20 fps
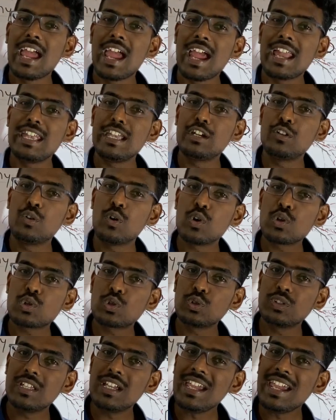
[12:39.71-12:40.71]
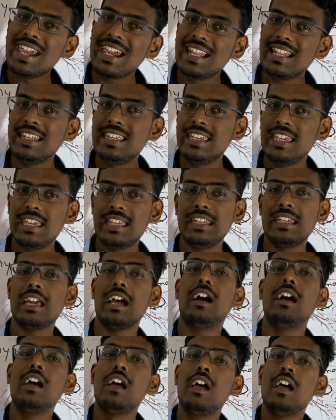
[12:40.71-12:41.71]
and it goes to the healthy
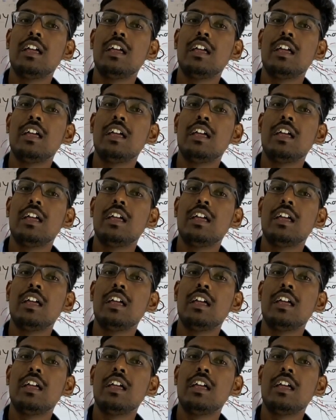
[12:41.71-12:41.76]
area.